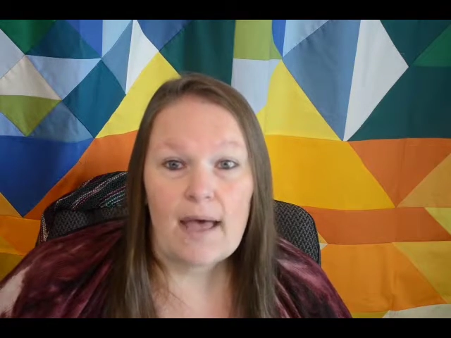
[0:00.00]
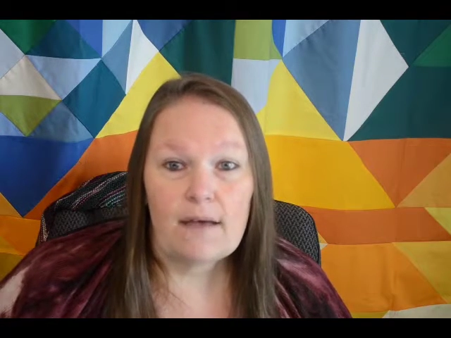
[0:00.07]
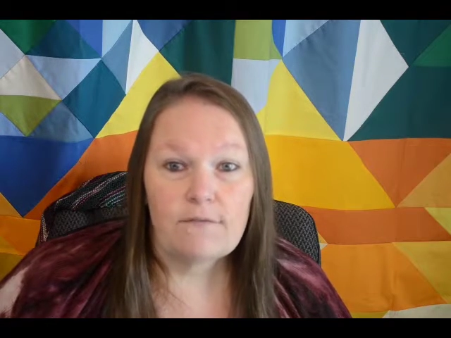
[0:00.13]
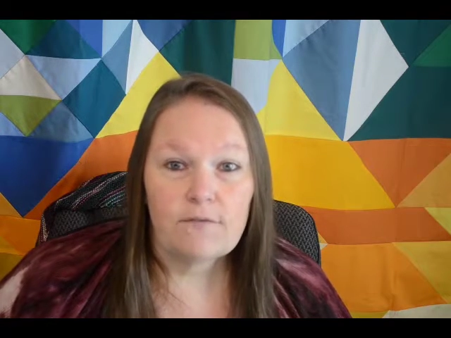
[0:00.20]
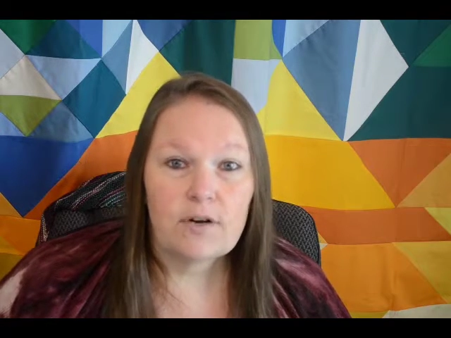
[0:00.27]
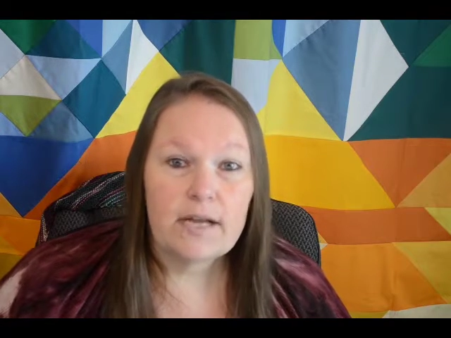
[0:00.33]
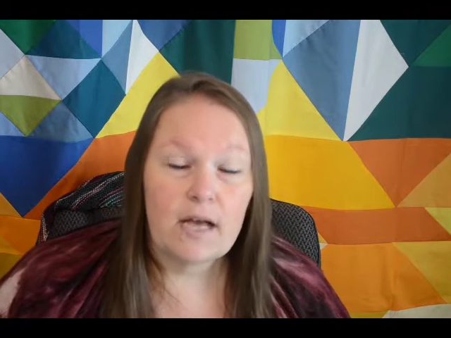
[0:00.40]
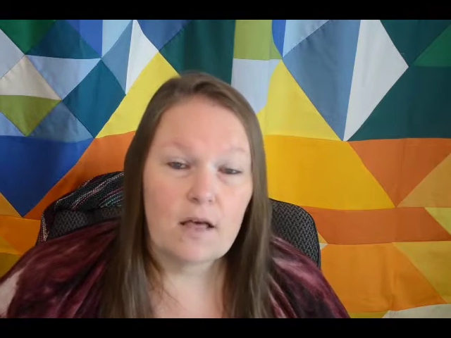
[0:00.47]

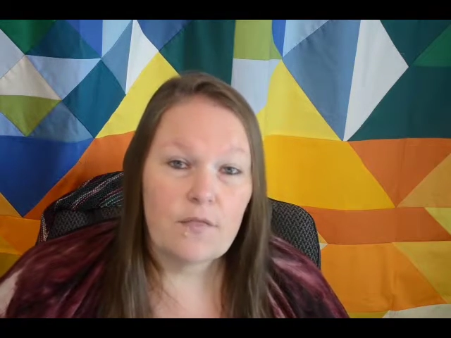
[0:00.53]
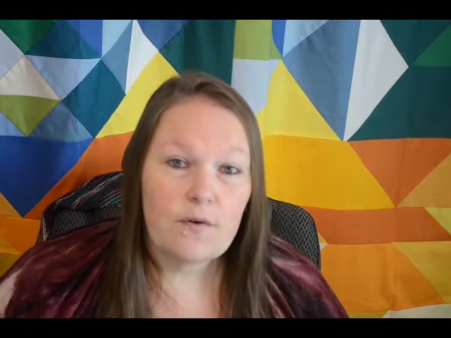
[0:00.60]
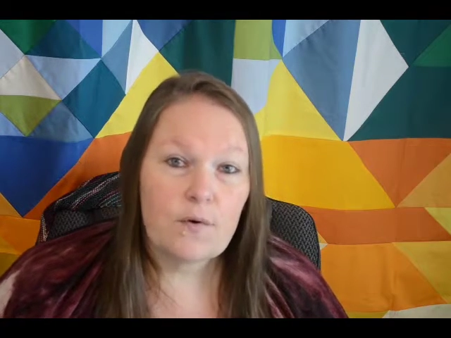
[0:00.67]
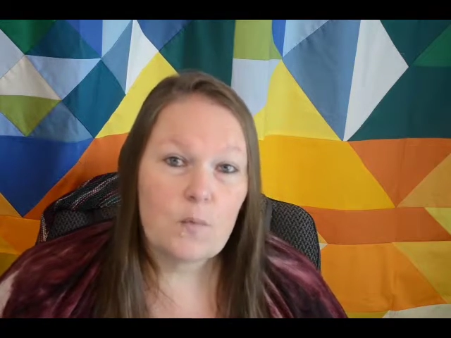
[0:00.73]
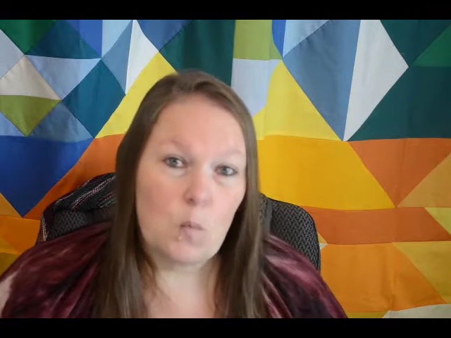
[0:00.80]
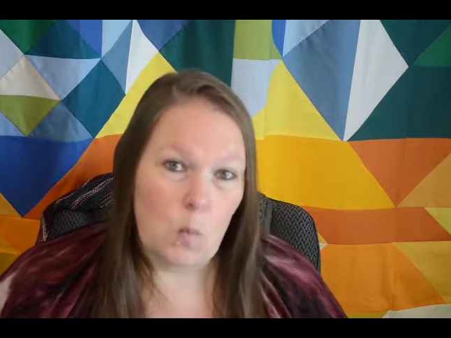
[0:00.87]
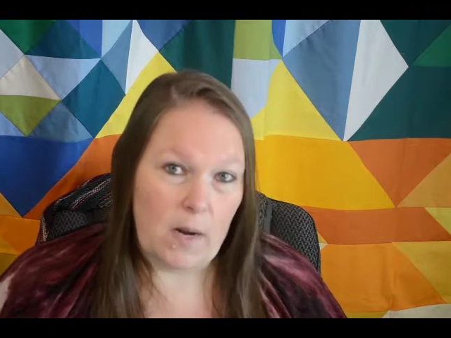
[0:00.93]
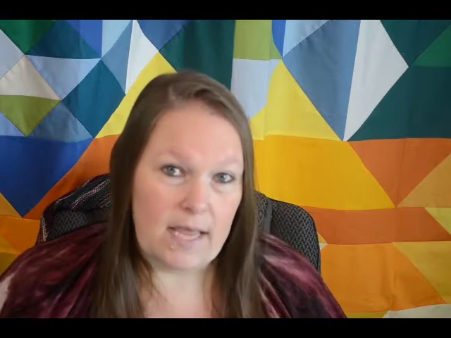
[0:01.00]
every other
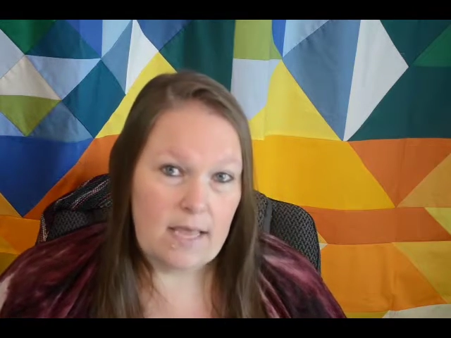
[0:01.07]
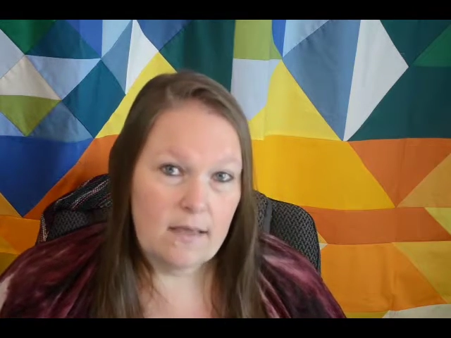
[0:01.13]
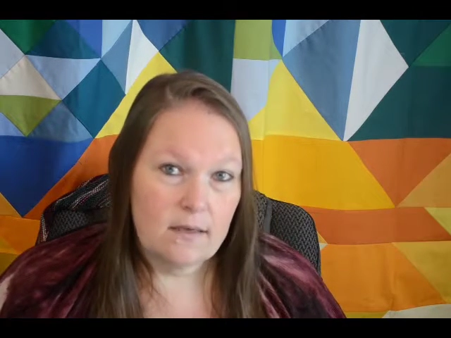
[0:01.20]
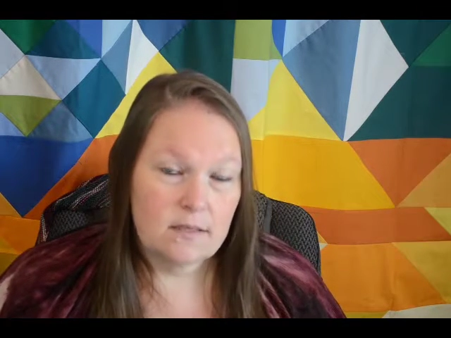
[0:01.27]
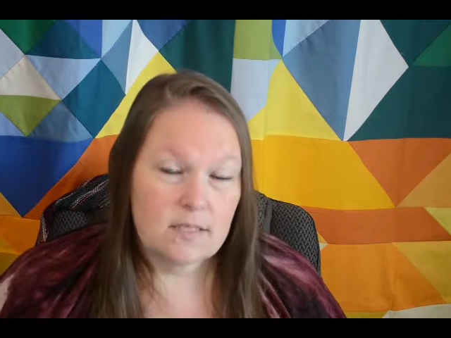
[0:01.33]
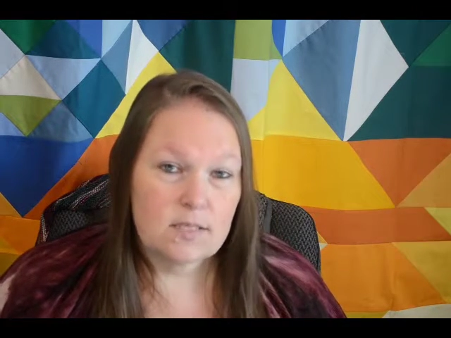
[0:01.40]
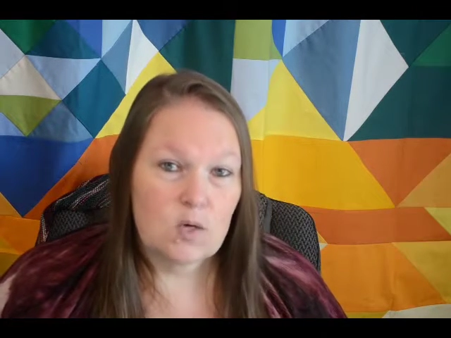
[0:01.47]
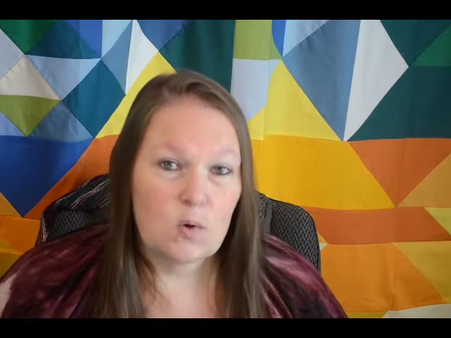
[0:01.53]

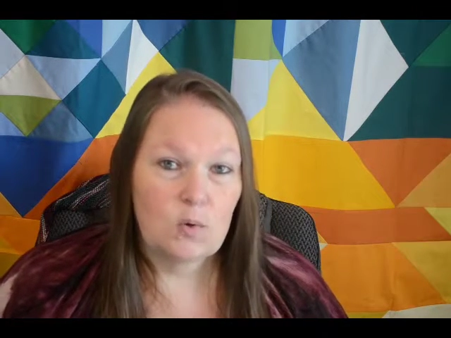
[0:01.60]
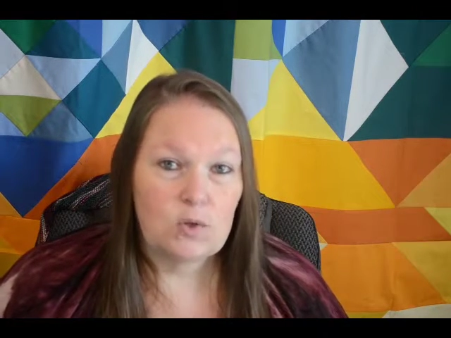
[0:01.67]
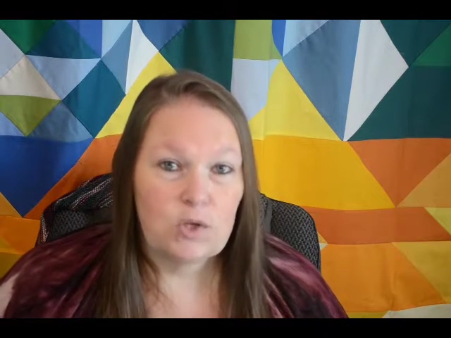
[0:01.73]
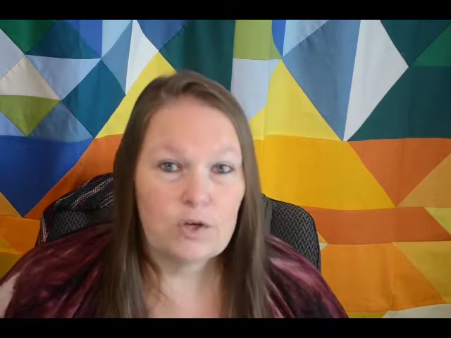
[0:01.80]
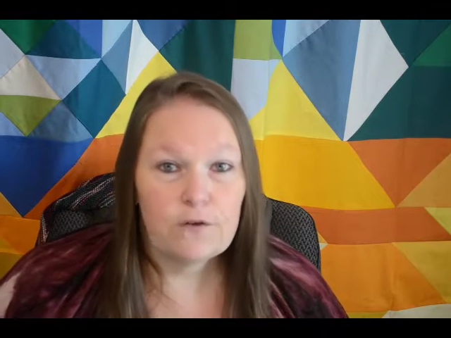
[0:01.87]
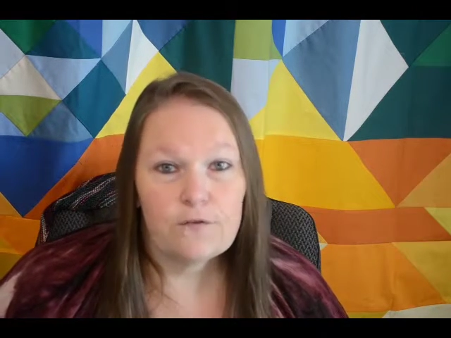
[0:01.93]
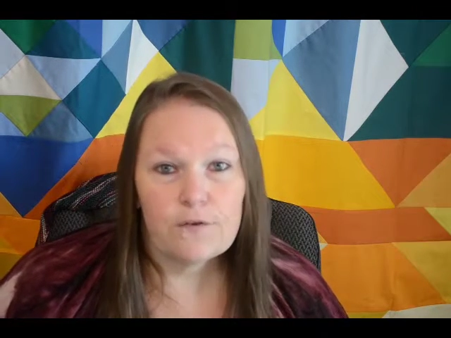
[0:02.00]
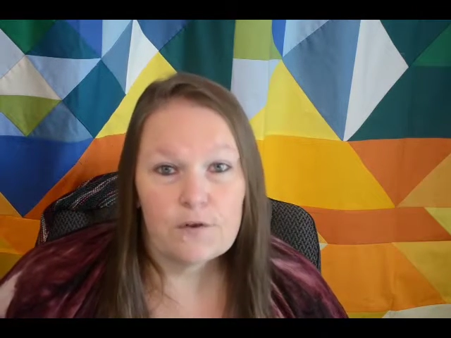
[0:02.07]
week, so
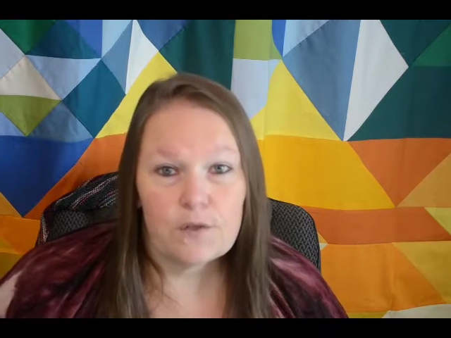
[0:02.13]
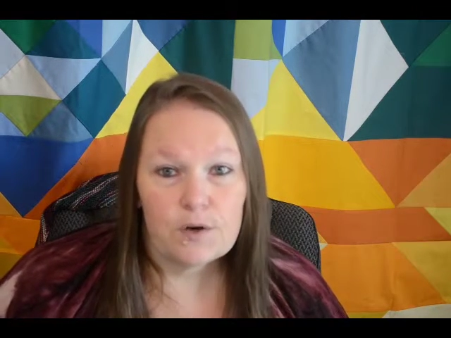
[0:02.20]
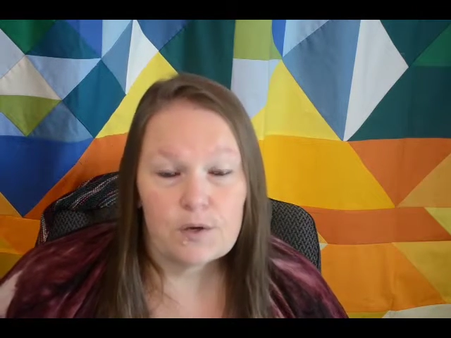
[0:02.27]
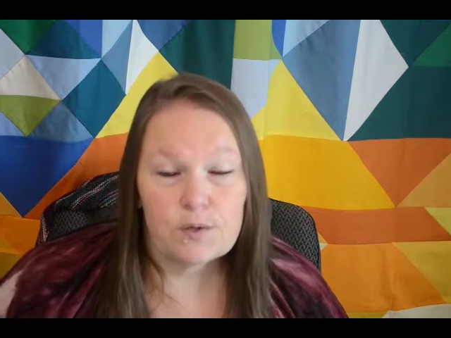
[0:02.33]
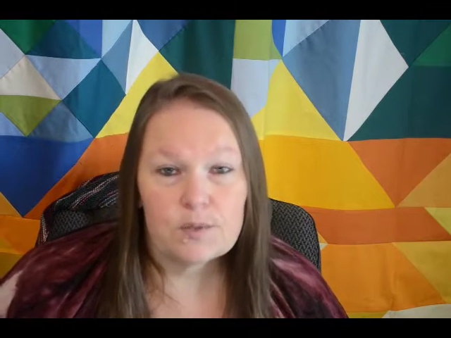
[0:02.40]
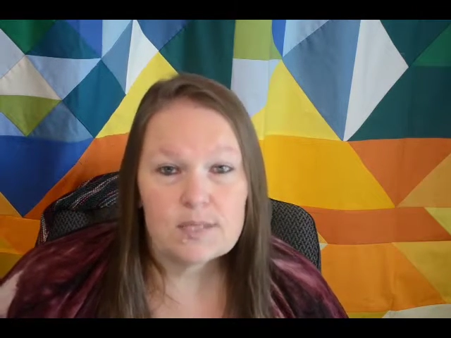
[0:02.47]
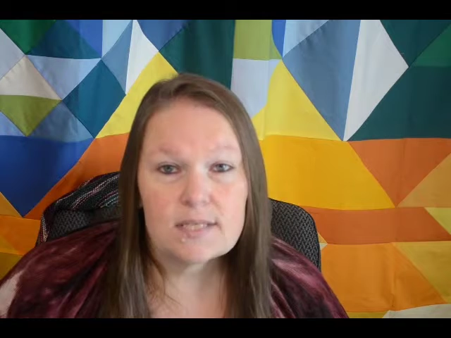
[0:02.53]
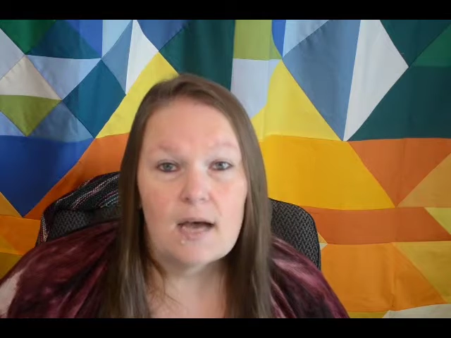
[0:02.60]
look for
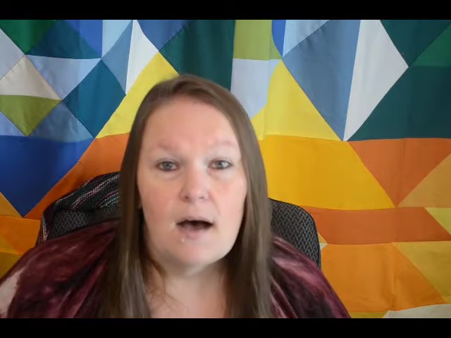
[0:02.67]
those.